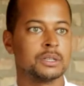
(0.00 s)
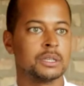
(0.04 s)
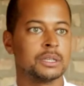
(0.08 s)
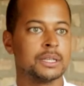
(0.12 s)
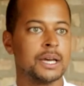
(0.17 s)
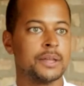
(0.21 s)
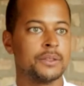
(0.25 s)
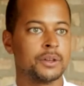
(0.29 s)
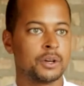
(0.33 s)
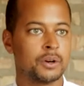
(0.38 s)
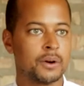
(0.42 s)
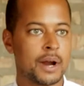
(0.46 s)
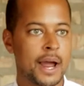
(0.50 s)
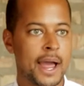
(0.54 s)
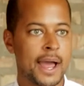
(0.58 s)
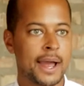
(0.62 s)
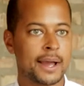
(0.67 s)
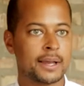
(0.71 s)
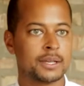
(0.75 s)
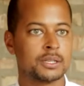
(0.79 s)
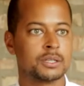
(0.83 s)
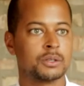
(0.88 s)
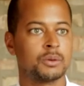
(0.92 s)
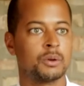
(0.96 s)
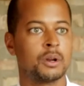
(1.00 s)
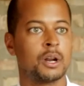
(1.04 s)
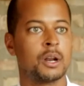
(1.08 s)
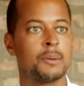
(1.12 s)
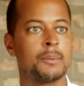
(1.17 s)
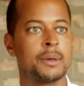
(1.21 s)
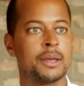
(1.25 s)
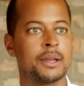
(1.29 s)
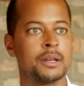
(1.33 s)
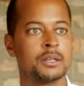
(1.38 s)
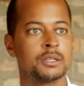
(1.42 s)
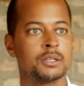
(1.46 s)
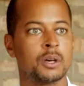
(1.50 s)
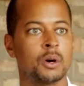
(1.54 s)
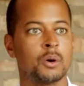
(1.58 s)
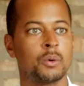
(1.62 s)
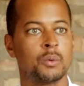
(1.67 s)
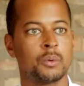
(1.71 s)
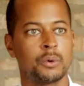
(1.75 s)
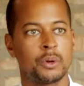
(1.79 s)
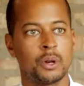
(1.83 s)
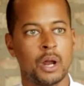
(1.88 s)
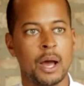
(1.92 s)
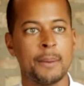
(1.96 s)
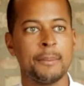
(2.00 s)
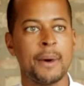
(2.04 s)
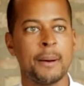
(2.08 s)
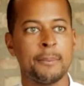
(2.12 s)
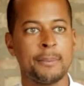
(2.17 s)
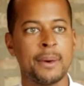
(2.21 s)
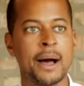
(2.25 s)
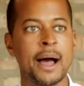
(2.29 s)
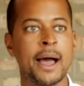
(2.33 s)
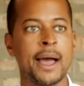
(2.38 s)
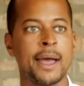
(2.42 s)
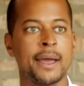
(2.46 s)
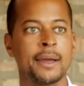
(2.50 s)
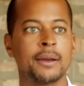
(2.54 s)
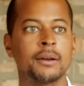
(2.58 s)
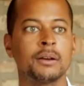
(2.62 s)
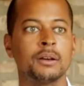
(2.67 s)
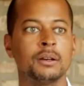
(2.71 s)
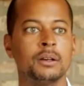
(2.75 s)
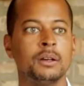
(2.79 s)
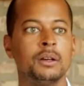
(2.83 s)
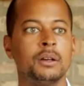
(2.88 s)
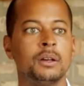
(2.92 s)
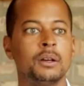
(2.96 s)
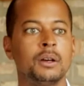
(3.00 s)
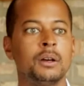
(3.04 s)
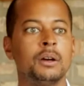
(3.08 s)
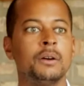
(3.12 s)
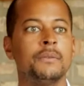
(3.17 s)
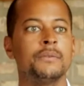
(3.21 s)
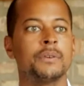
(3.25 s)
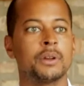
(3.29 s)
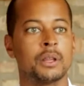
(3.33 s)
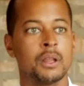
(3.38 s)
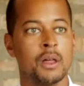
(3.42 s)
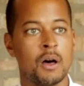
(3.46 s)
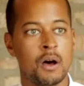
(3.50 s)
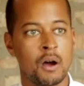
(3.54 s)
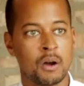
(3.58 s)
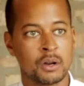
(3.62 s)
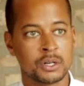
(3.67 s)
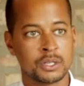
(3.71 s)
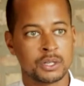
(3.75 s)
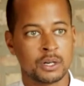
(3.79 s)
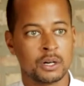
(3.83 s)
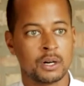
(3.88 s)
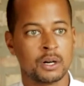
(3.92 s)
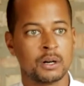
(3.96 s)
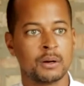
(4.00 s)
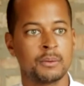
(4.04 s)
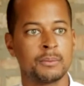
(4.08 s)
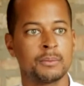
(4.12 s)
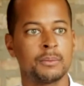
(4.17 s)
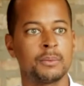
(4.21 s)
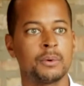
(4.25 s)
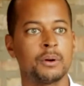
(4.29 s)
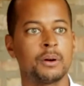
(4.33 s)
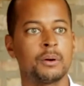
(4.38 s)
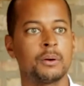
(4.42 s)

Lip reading: The leather cracks. You know what I mean? So I'm buying for the long term.